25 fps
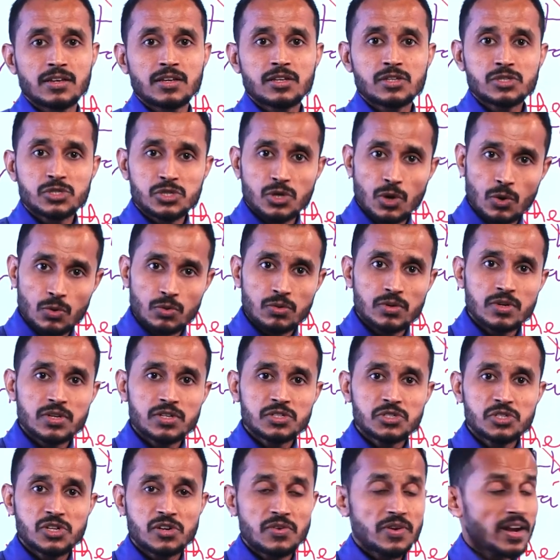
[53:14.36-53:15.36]
So
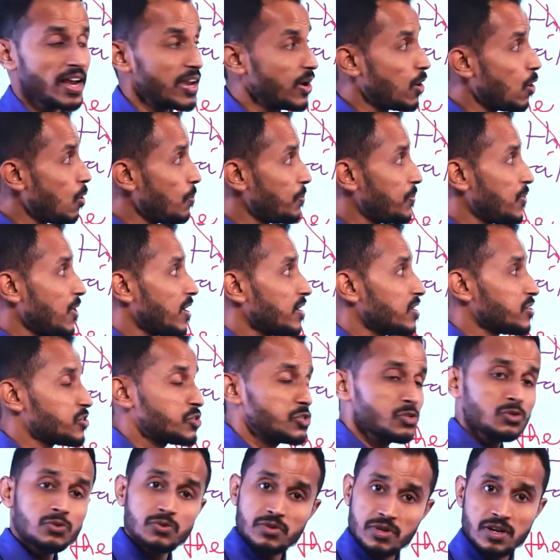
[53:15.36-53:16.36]
children, I hope you
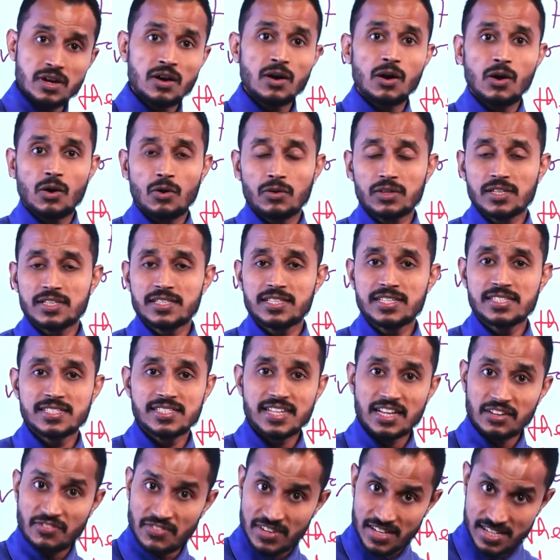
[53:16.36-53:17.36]
understood all the things
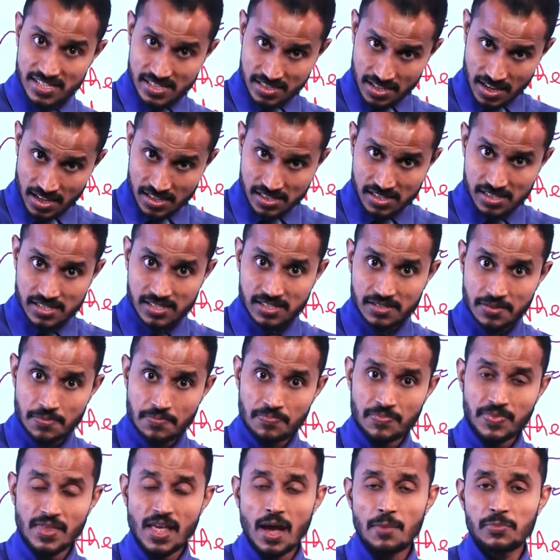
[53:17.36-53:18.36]
that we discussed
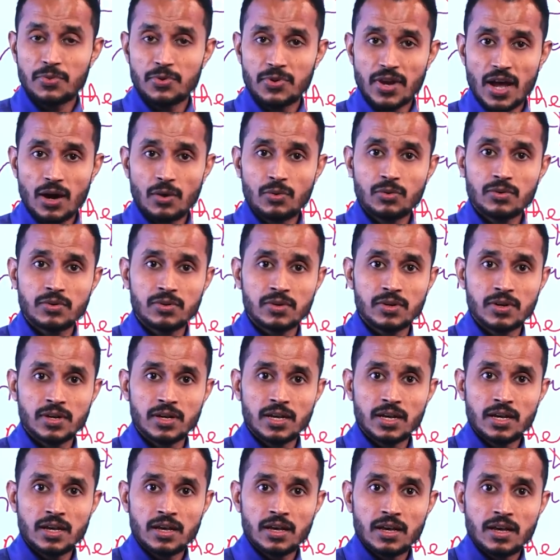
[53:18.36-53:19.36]
up to now.
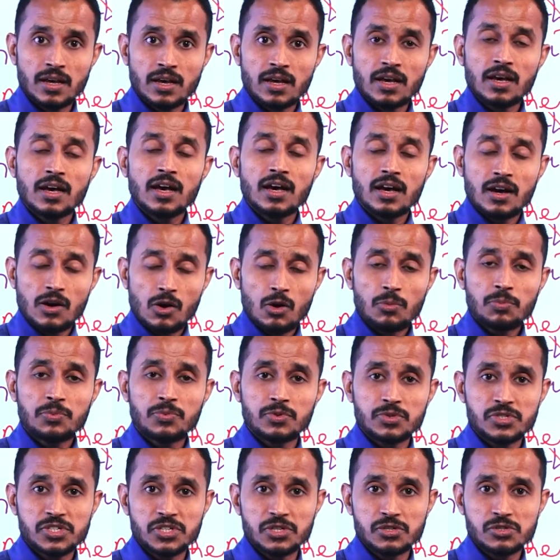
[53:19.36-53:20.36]
Hope to
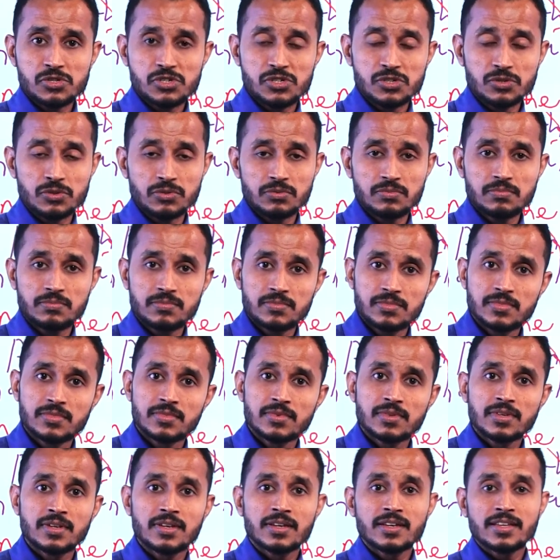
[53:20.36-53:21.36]
see you soon.
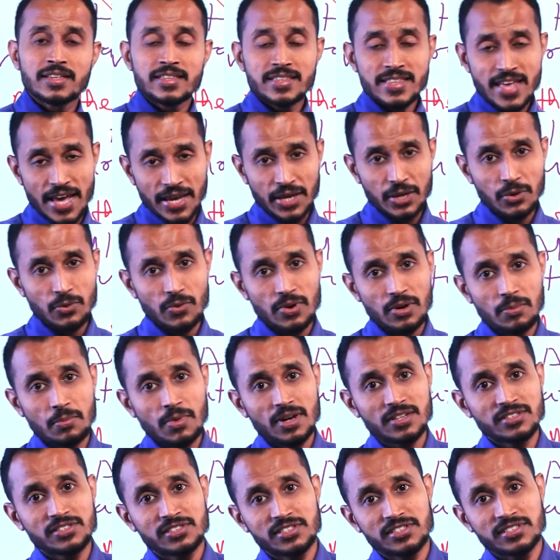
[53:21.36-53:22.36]
Thank you very
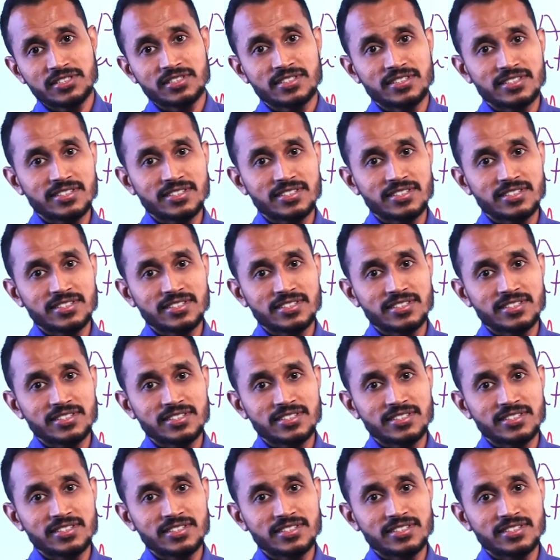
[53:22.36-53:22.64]
much.